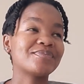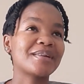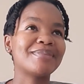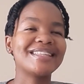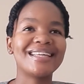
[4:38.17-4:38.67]

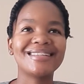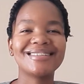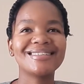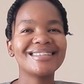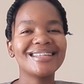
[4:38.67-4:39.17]
But
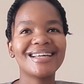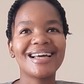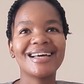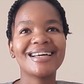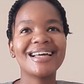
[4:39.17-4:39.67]
then
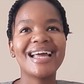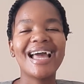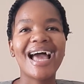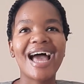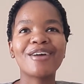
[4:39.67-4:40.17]

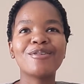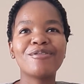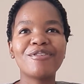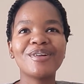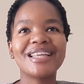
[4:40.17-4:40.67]
I could
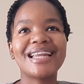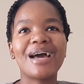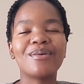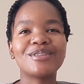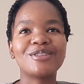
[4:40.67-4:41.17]
feel that
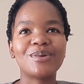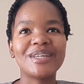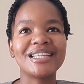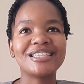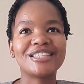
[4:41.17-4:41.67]
I was
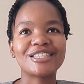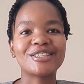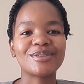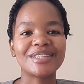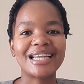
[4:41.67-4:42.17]
doing it
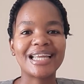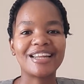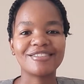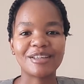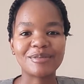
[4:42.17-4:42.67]
just so that I can
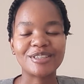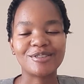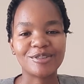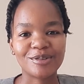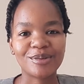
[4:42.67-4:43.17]
have something
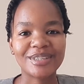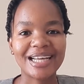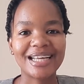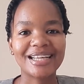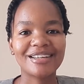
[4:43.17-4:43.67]
to do. And
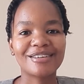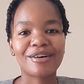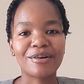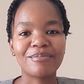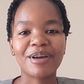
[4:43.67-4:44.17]
I
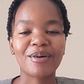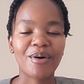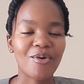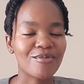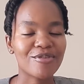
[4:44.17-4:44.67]
got back
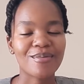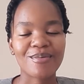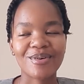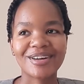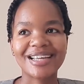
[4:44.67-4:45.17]
home from
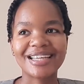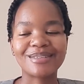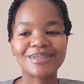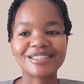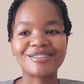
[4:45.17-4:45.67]
work, it
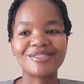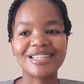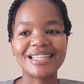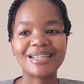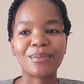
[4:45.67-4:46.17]
wasn't
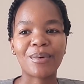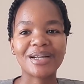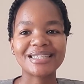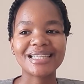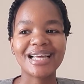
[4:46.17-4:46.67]
really
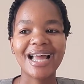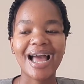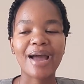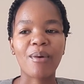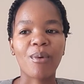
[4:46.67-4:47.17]
what
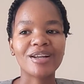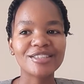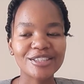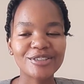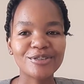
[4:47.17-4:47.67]
I
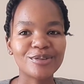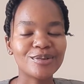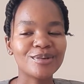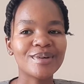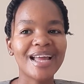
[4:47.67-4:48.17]
wanted to
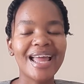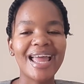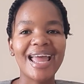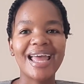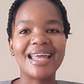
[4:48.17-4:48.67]
do.
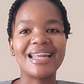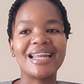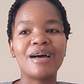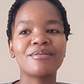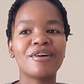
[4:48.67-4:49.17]

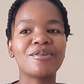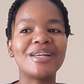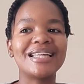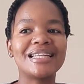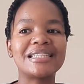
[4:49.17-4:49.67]
And I'm not
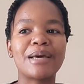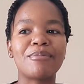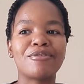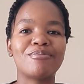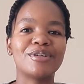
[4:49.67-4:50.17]
really the
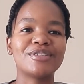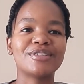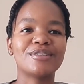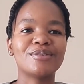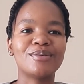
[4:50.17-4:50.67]
type of
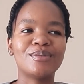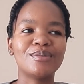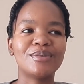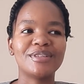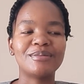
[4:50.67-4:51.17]
person who
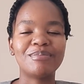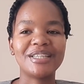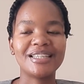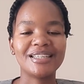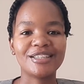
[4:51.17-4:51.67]
would
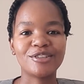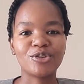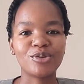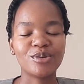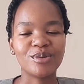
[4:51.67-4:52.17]
be
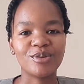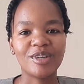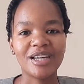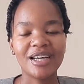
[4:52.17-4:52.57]
into